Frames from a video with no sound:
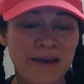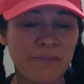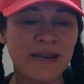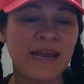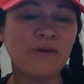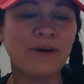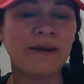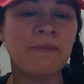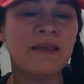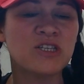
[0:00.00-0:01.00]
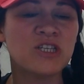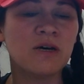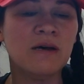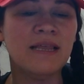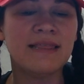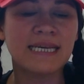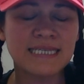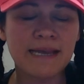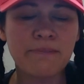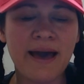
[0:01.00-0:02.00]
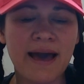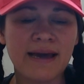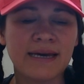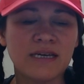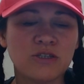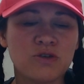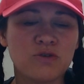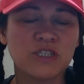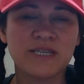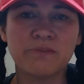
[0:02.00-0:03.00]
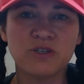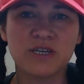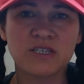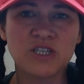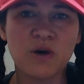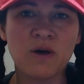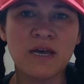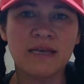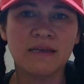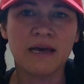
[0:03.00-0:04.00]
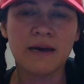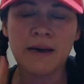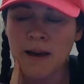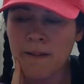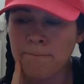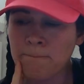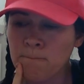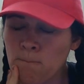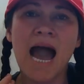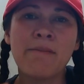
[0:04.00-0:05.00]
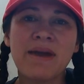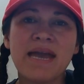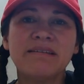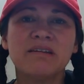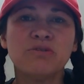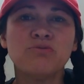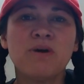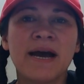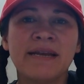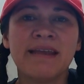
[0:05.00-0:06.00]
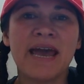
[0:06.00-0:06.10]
But anyway, so let's get back to the subject. So I made Ryan the